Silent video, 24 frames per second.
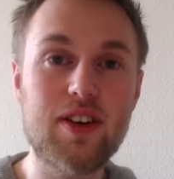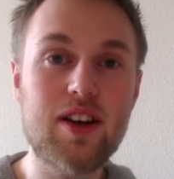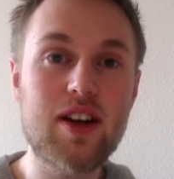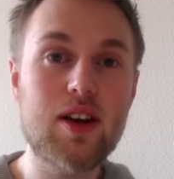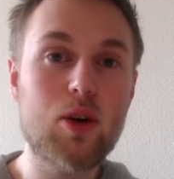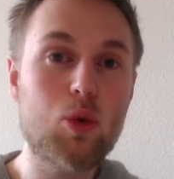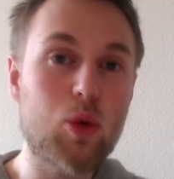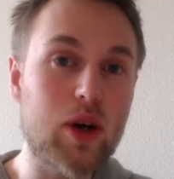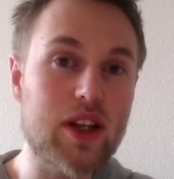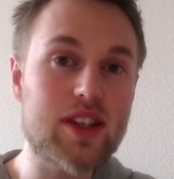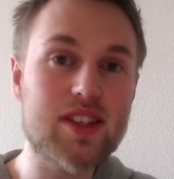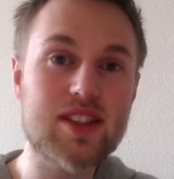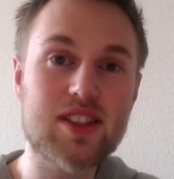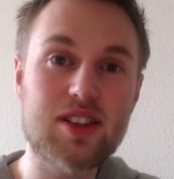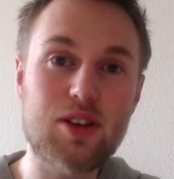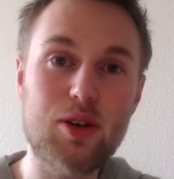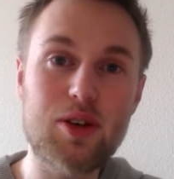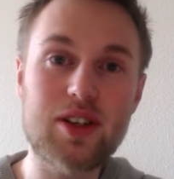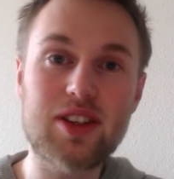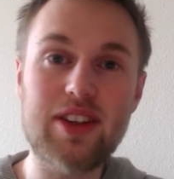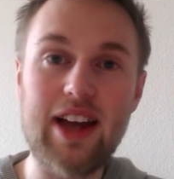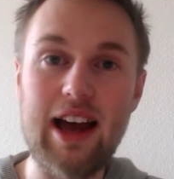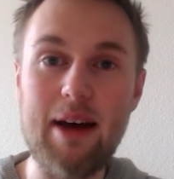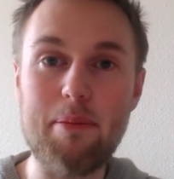what's
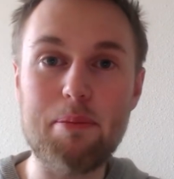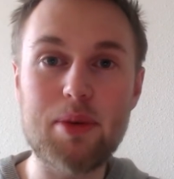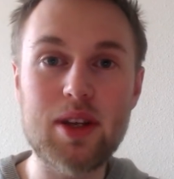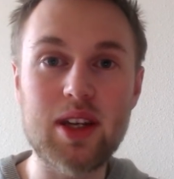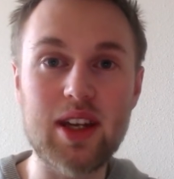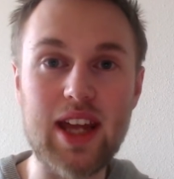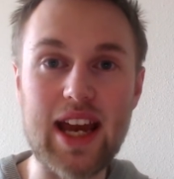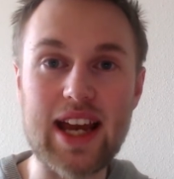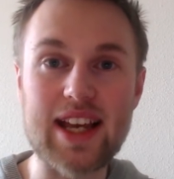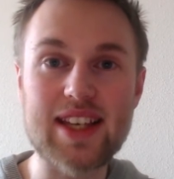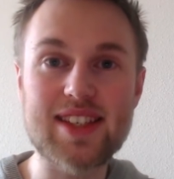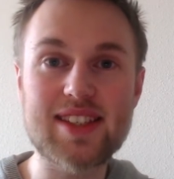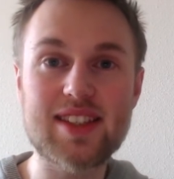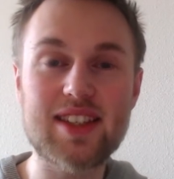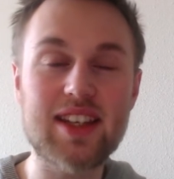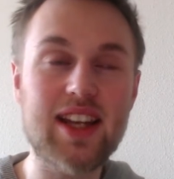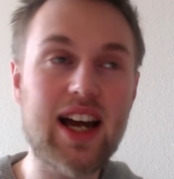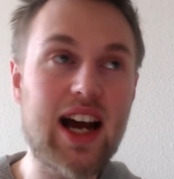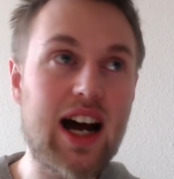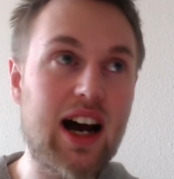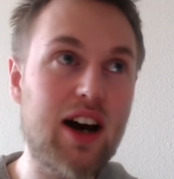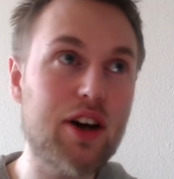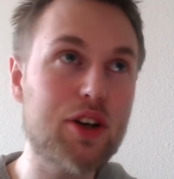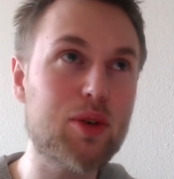going to happen next and
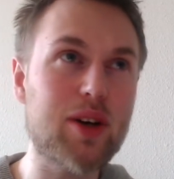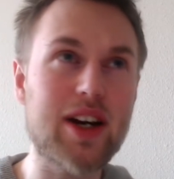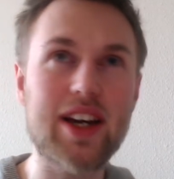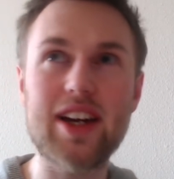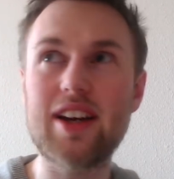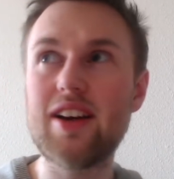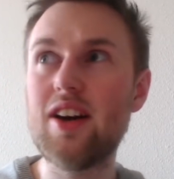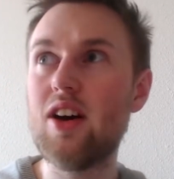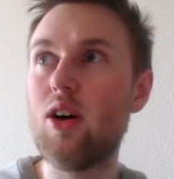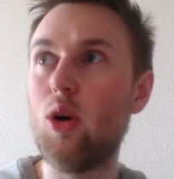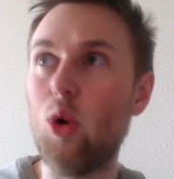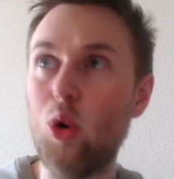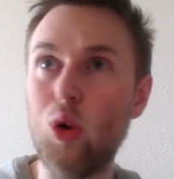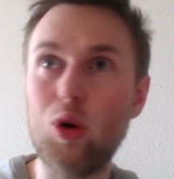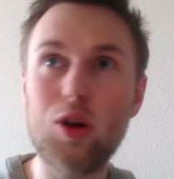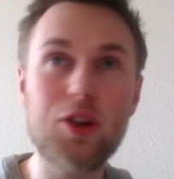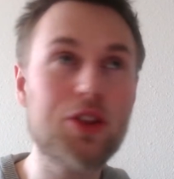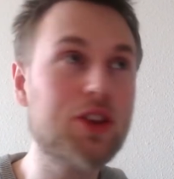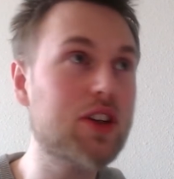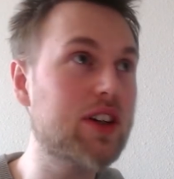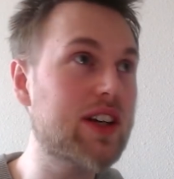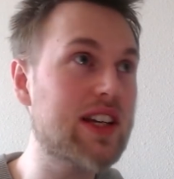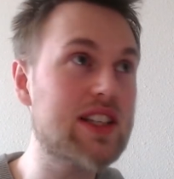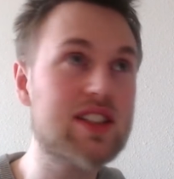how do I
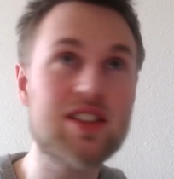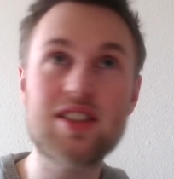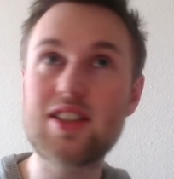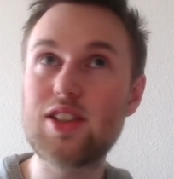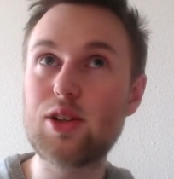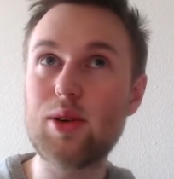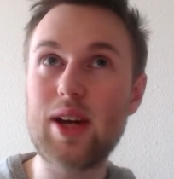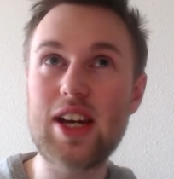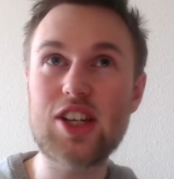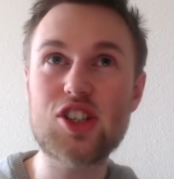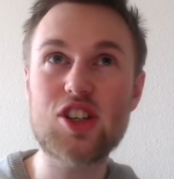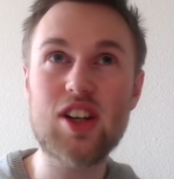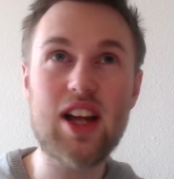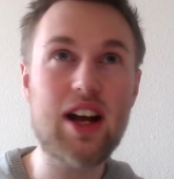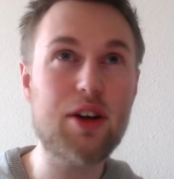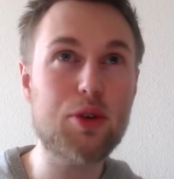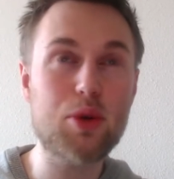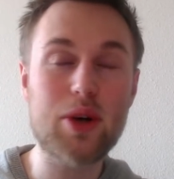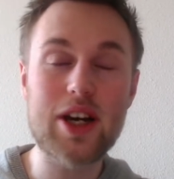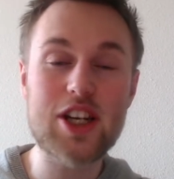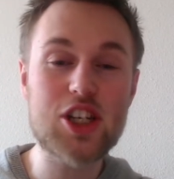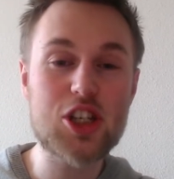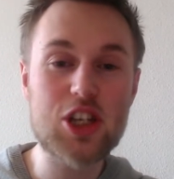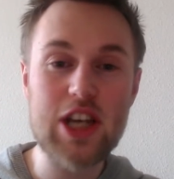alter this situation? How
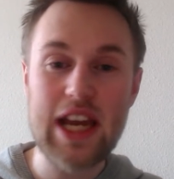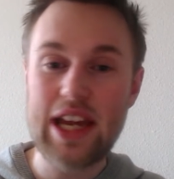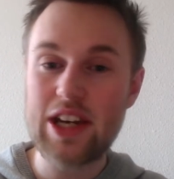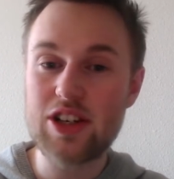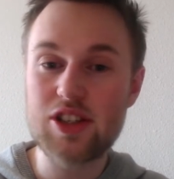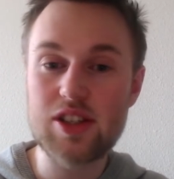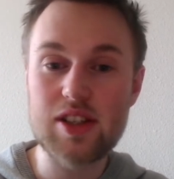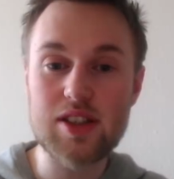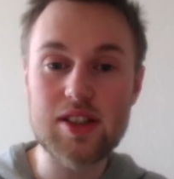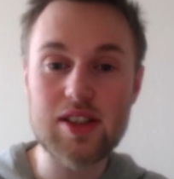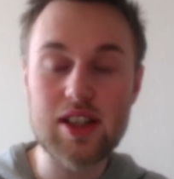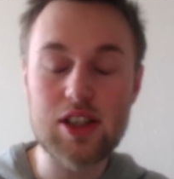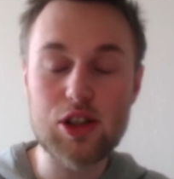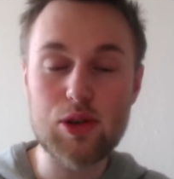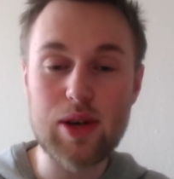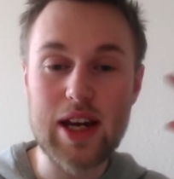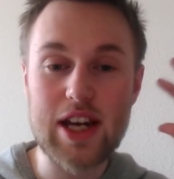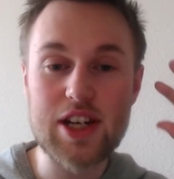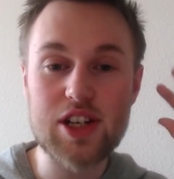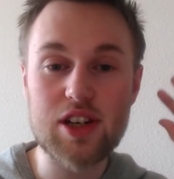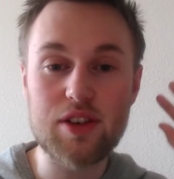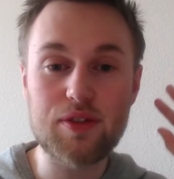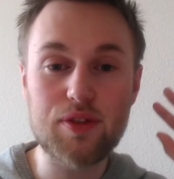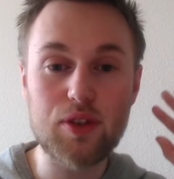do I change this
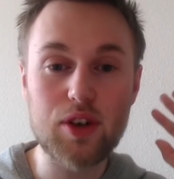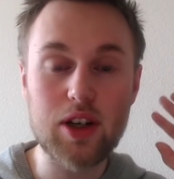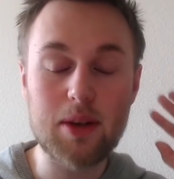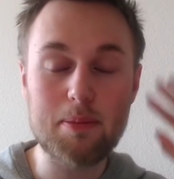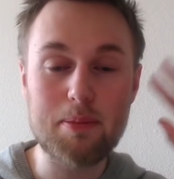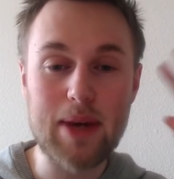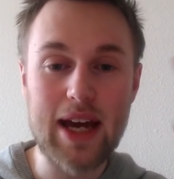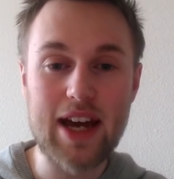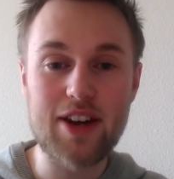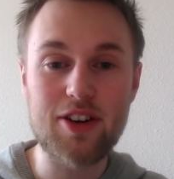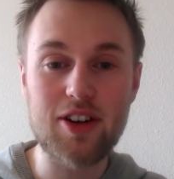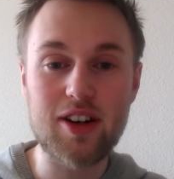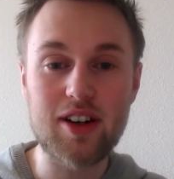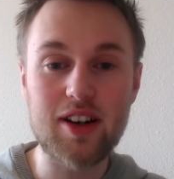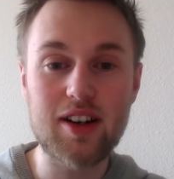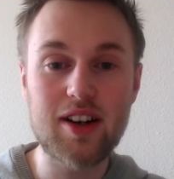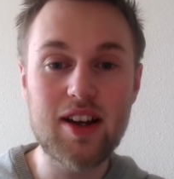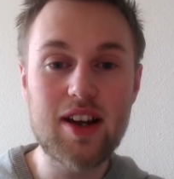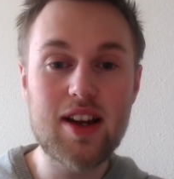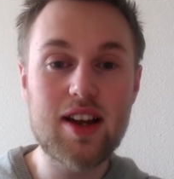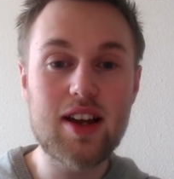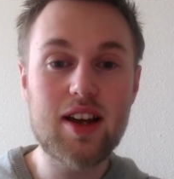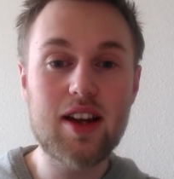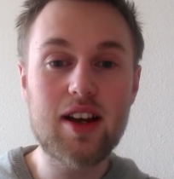situation for the better?
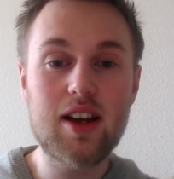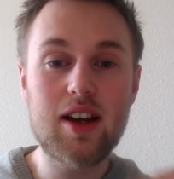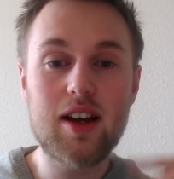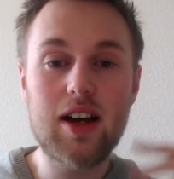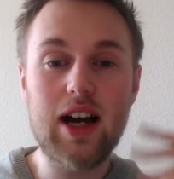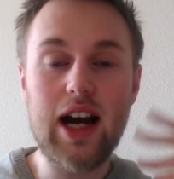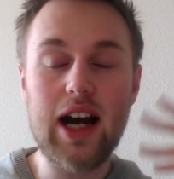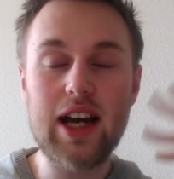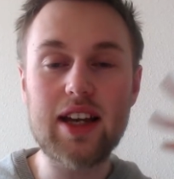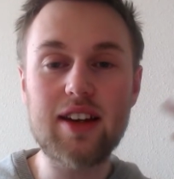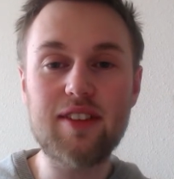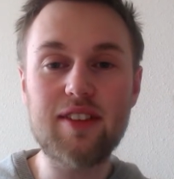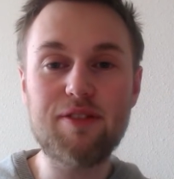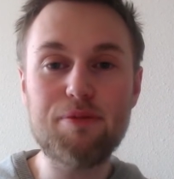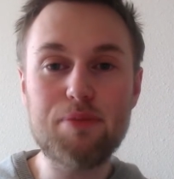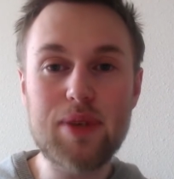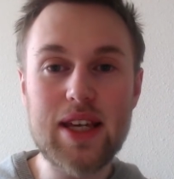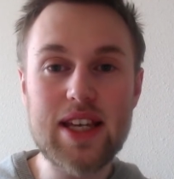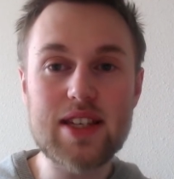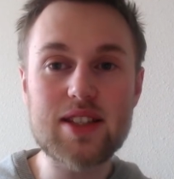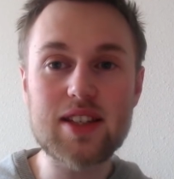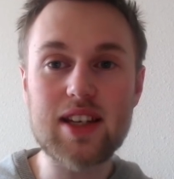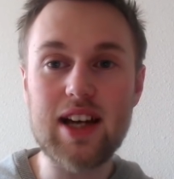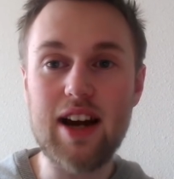
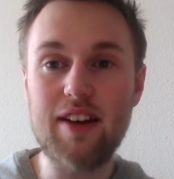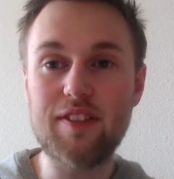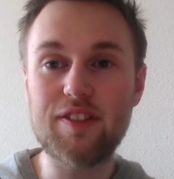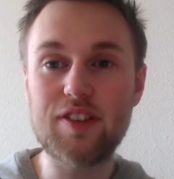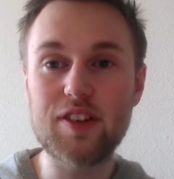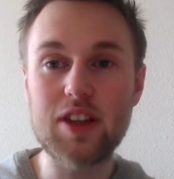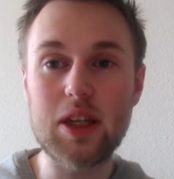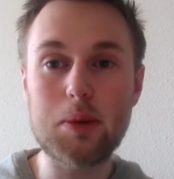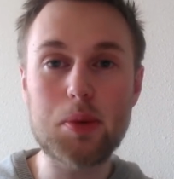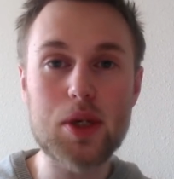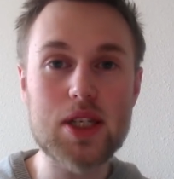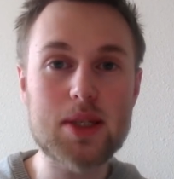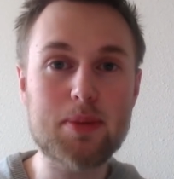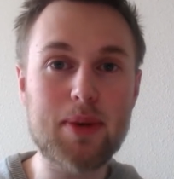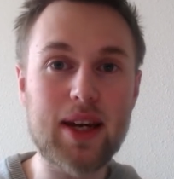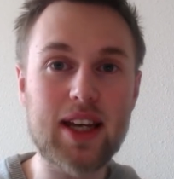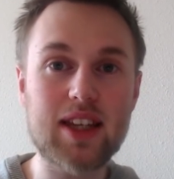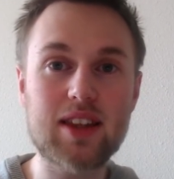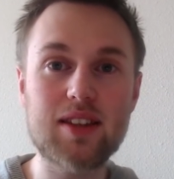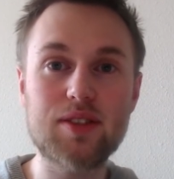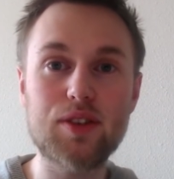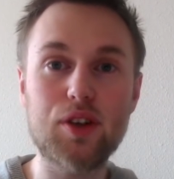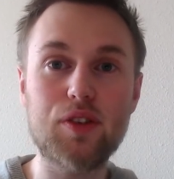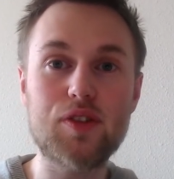INFPs come from the
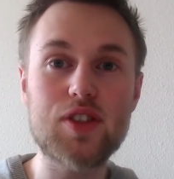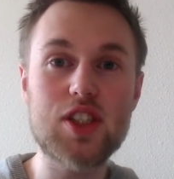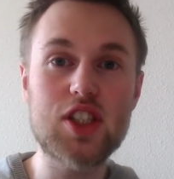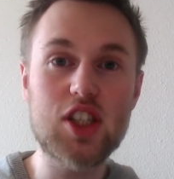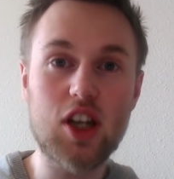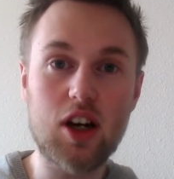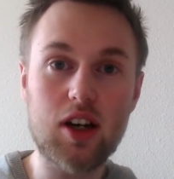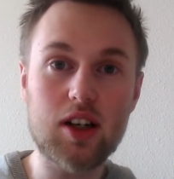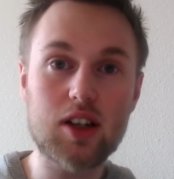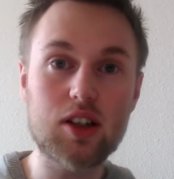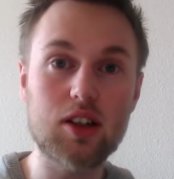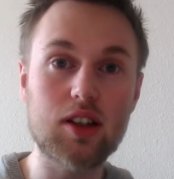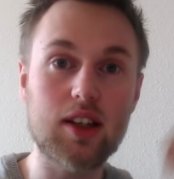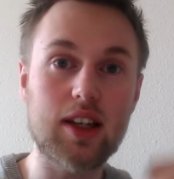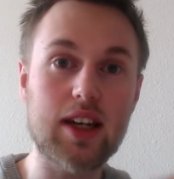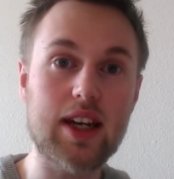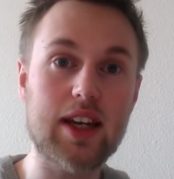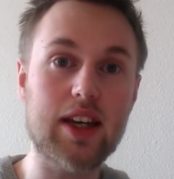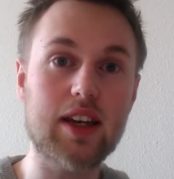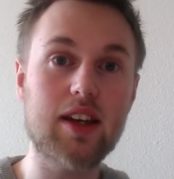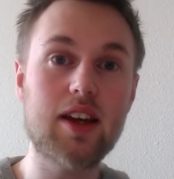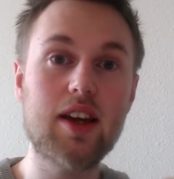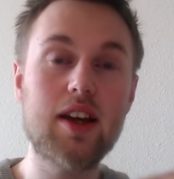perspective of juggling,